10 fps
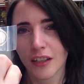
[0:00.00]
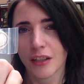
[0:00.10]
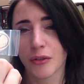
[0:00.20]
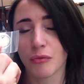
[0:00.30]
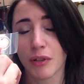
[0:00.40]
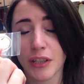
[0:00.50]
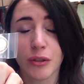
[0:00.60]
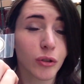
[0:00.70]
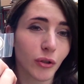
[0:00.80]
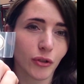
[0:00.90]
It was a really
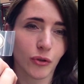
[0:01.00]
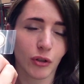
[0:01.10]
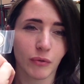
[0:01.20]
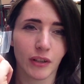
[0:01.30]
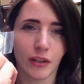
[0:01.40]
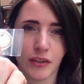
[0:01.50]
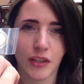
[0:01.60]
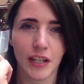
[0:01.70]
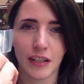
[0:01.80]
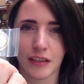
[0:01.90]
cool crystal shop with lots
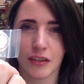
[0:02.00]
in it.